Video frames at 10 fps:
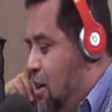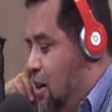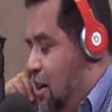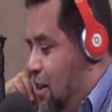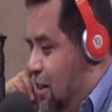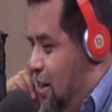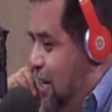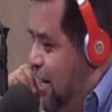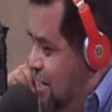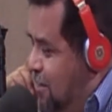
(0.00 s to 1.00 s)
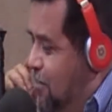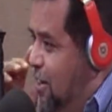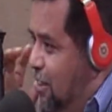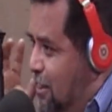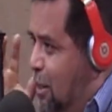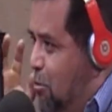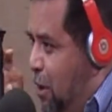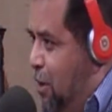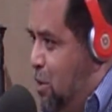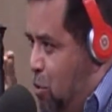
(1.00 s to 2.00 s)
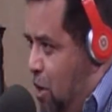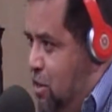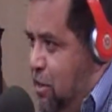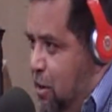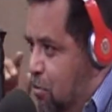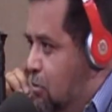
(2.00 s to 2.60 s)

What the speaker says: I guess they feel somebody is watching them.